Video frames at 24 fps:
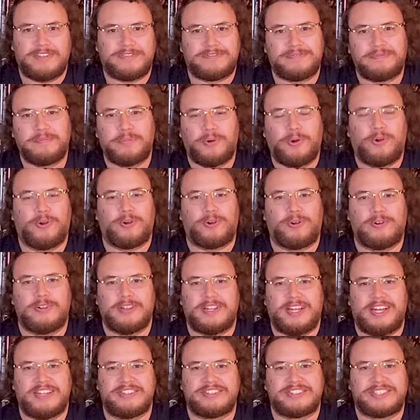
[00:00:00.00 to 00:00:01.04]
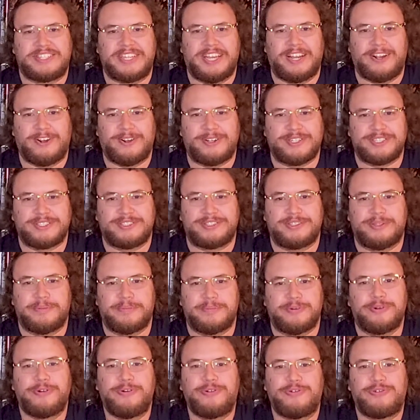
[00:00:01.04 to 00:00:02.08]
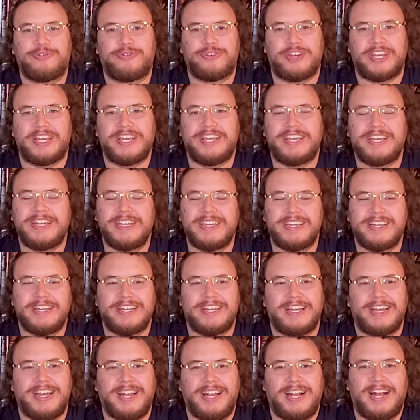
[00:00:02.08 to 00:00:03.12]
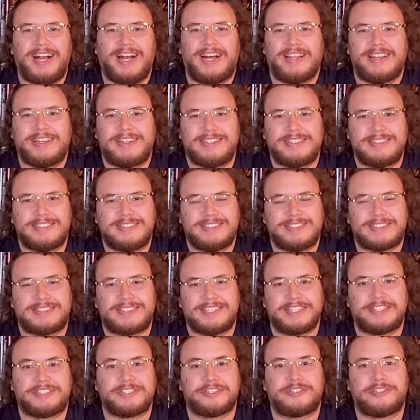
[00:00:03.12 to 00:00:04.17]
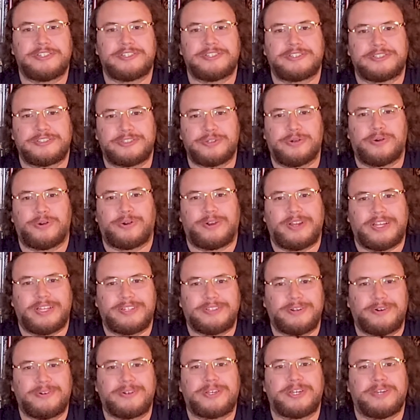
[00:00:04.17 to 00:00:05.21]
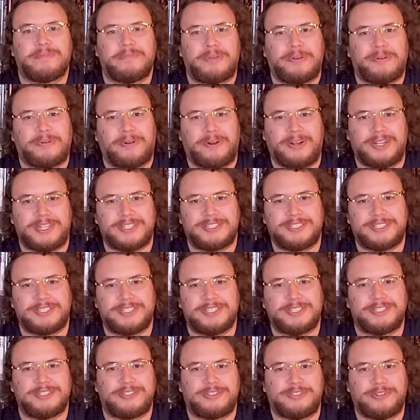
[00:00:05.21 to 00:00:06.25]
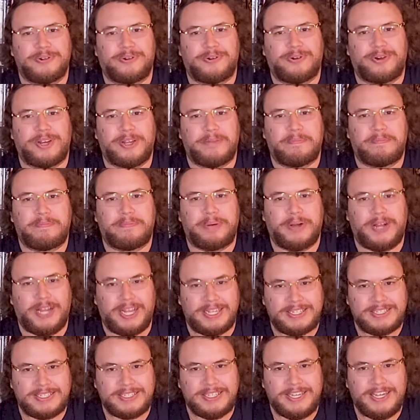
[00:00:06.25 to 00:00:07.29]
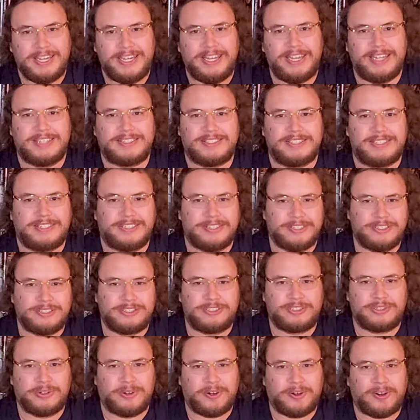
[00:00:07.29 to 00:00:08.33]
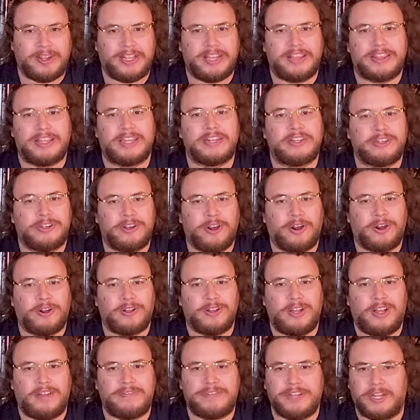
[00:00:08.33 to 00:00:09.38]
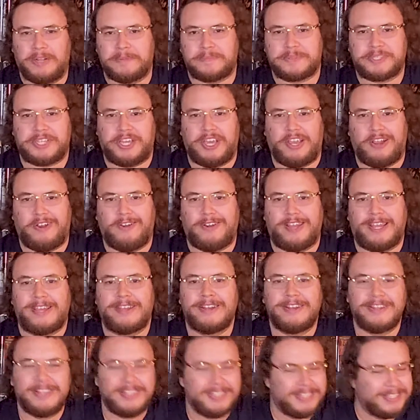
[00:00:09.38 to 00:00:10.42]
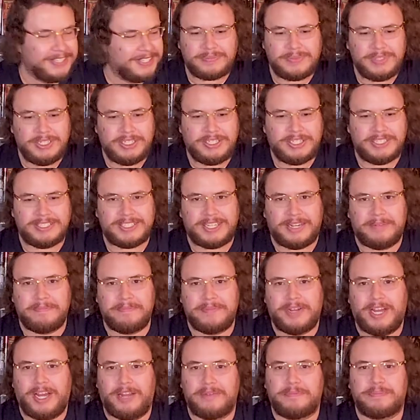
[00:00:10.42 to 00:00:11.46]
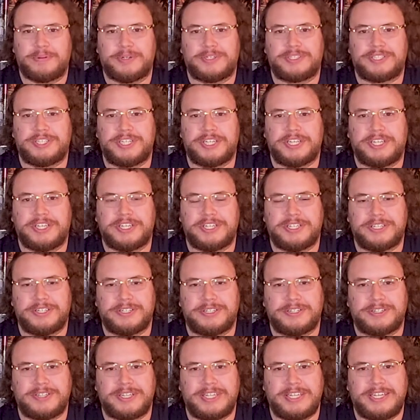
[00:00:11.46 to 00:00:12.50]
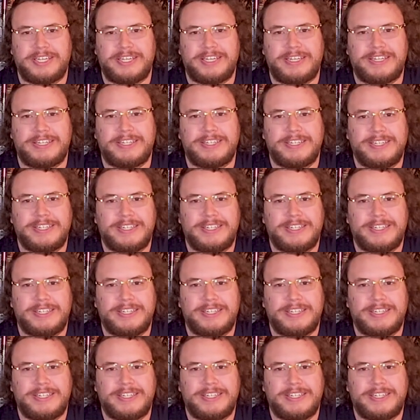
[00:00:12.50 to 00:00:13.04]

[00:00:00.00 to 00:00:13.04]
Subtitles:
more or less carries the movie. It's a good story. Don't get me wrong. It's a good story, but it's a good story that Karloff helps carry. Because I'm not particularly